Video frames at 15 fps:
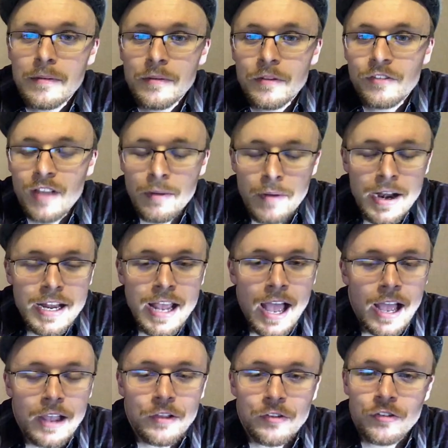
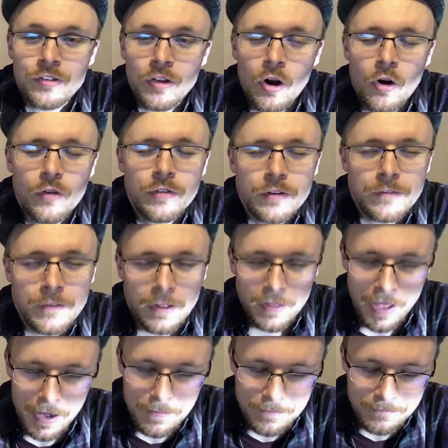Sirenia is so
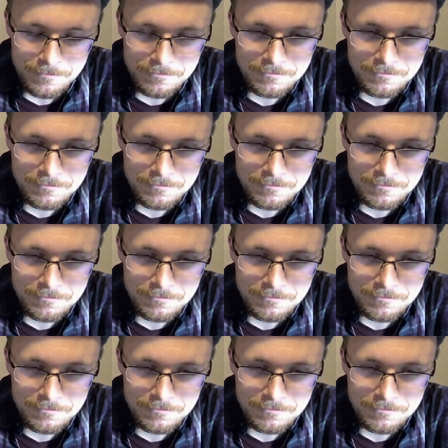fulfilling.